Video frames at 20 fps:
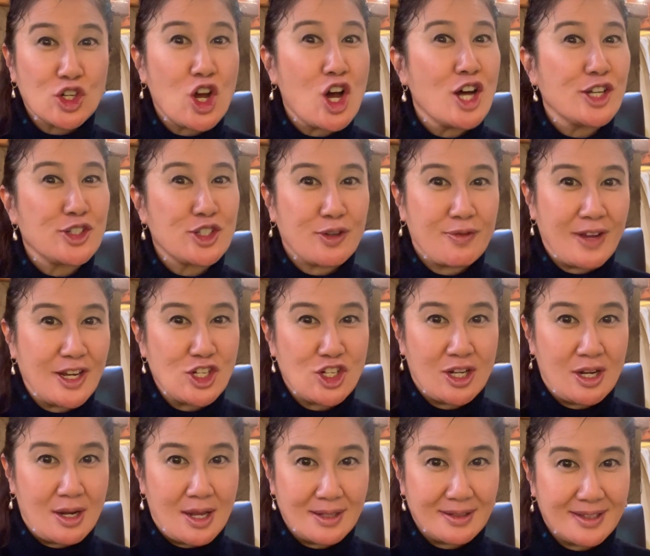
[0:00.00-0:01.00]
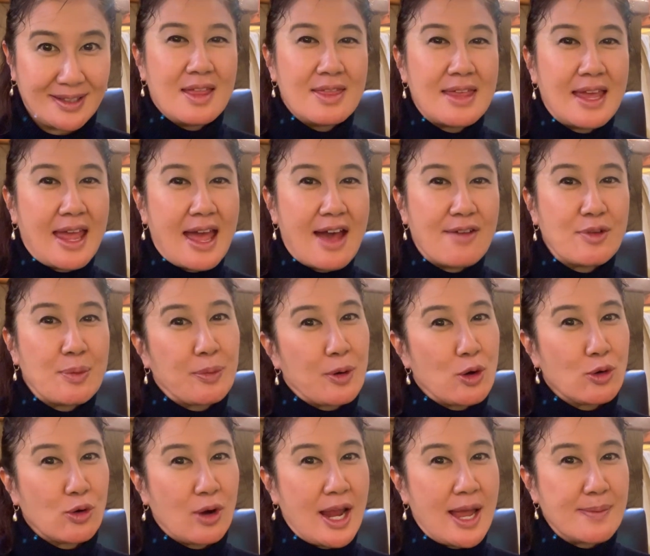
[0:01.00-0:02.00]
conservation nuts. They have a
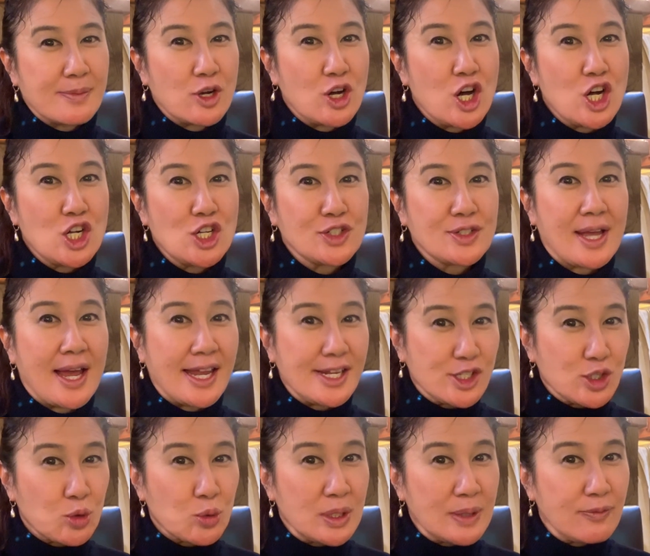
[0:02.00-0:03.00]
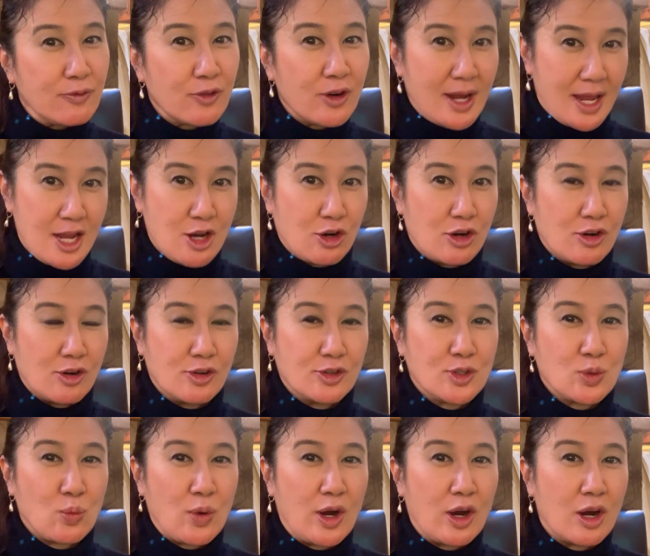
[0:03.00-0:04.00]
program called Ice Cream for
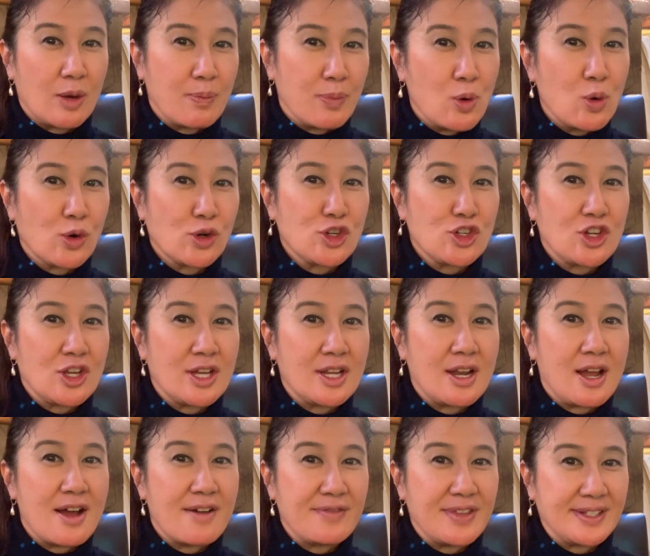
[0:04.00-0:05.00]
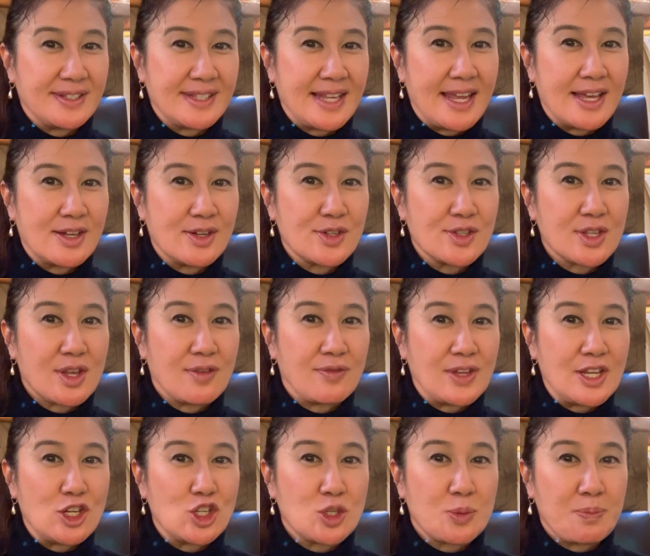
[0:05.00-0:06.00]
Acres, where a portion of the sales of
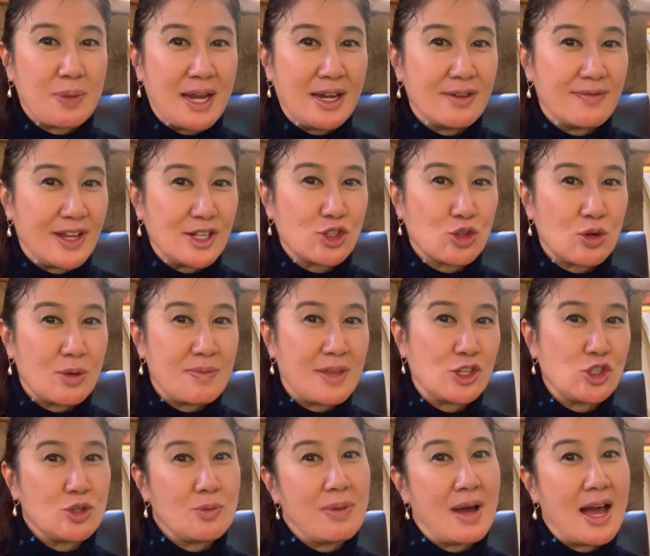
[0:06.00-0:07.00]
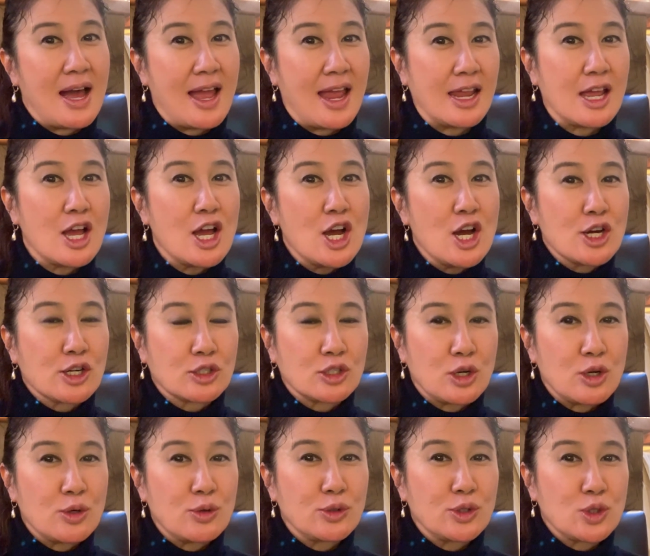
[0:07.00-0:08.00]
each pint of ice cream that you buy
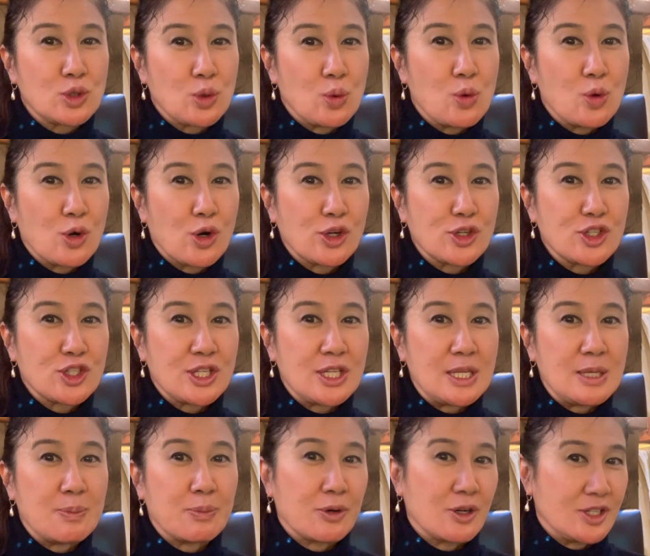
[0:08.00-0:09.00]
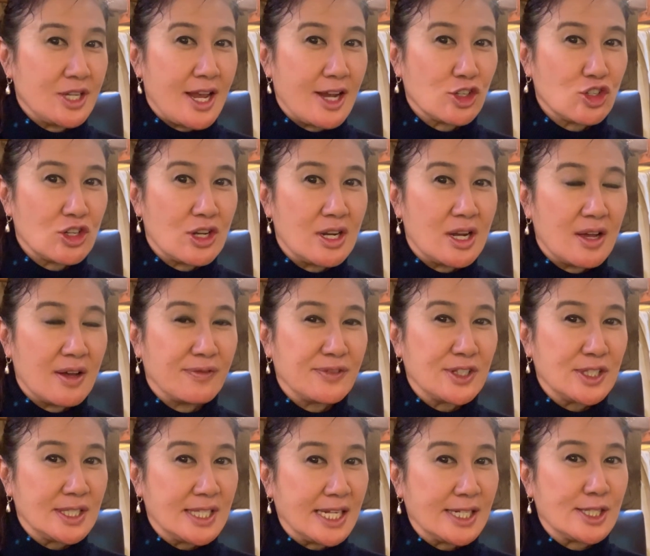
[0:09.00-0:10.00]
goes towards the protection of
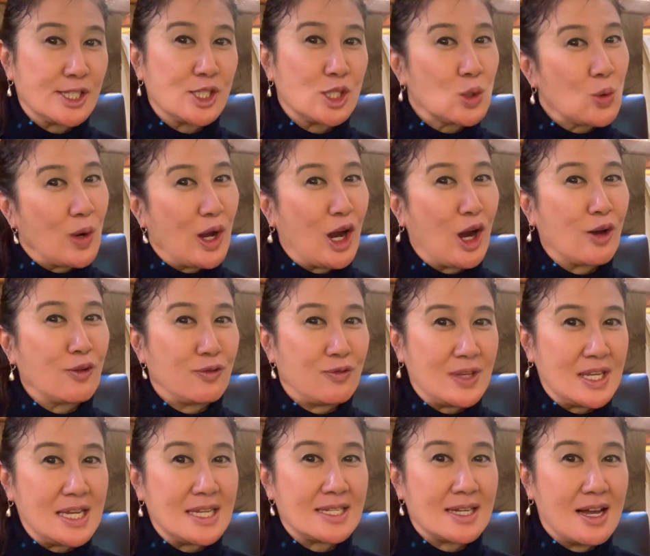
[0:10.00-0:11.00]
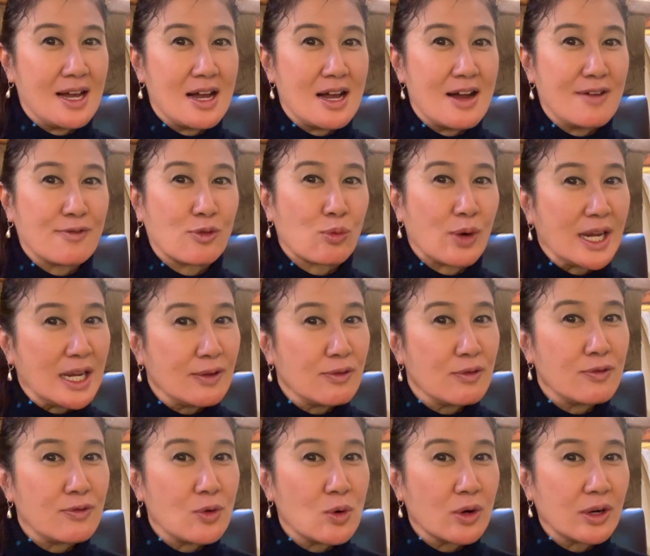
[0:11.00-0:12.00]
6 square feet of
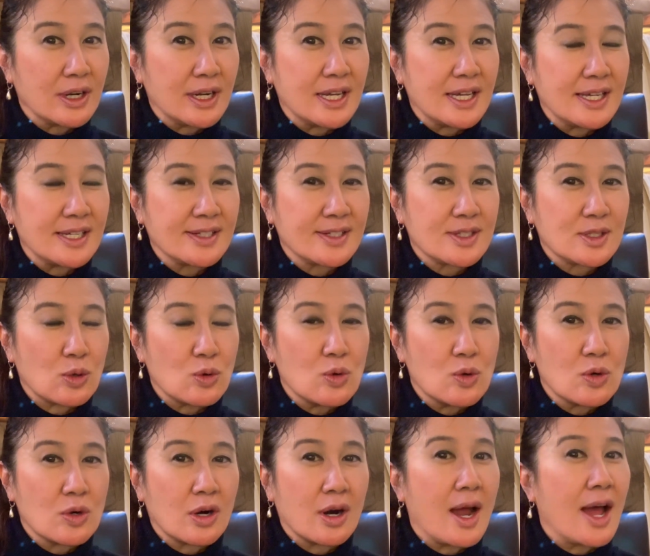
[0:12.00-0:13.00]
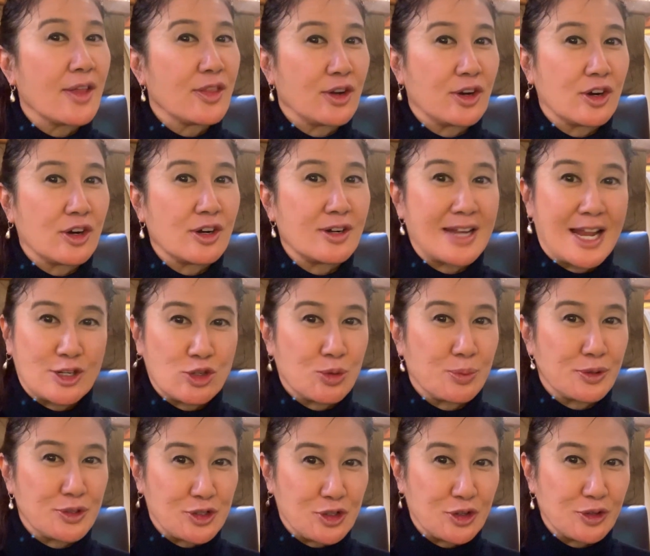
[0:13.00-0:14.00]
rainforest or other natural
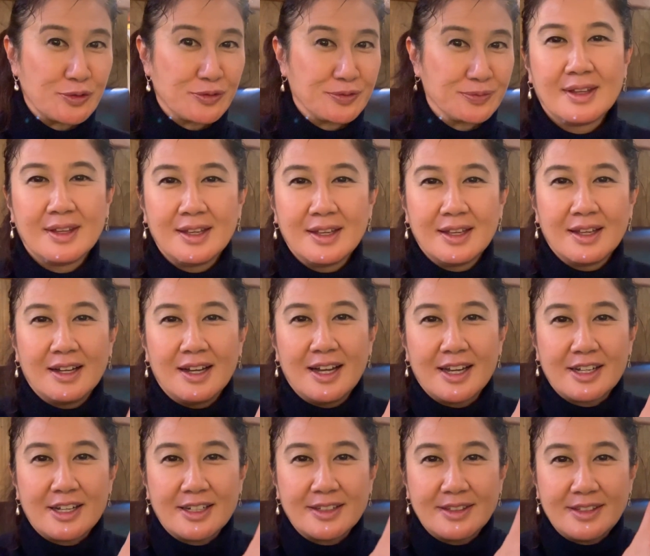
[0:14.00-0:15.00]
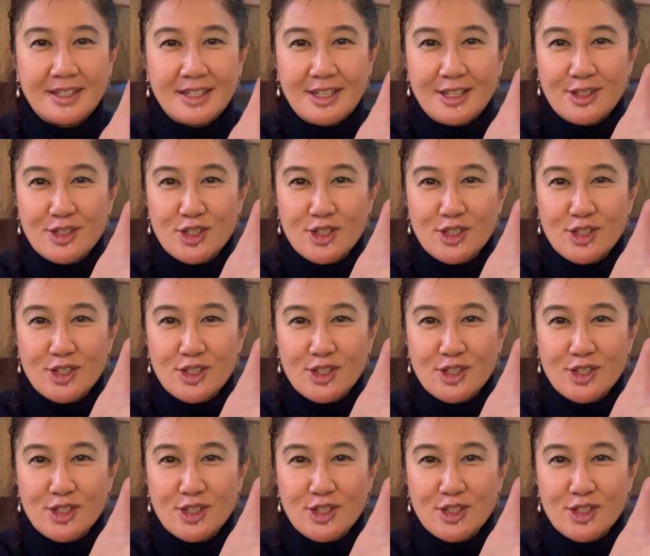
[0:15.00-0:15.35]
preserve. I got the